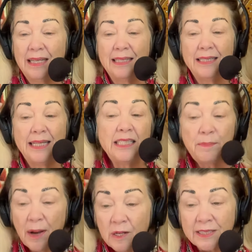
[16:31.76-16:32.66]
Need to
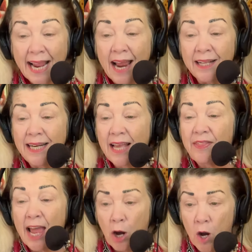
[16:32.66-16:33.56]
buckle down and get
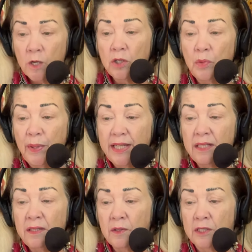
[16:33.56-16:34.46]
that article
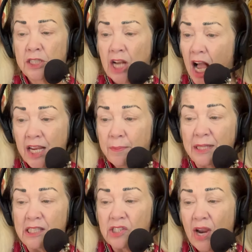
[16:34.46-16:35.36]
written or
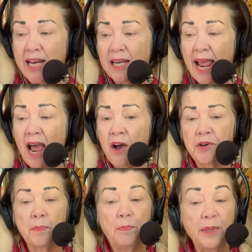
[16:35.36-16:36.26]
documents straightened out
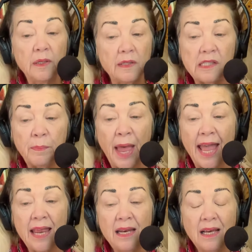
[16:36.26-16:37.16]
or bills
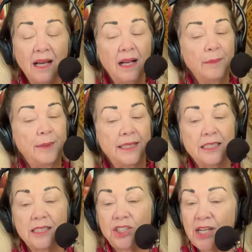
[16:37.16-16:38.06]
paid, but
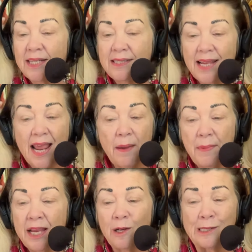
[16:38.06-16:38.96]
just can't
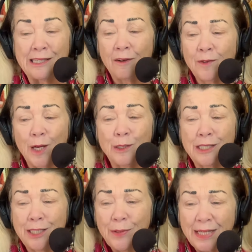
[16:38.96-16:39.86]
make yourself go
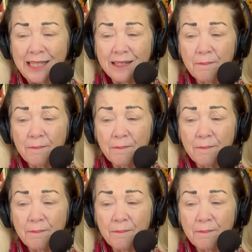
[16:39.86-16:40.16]
do it?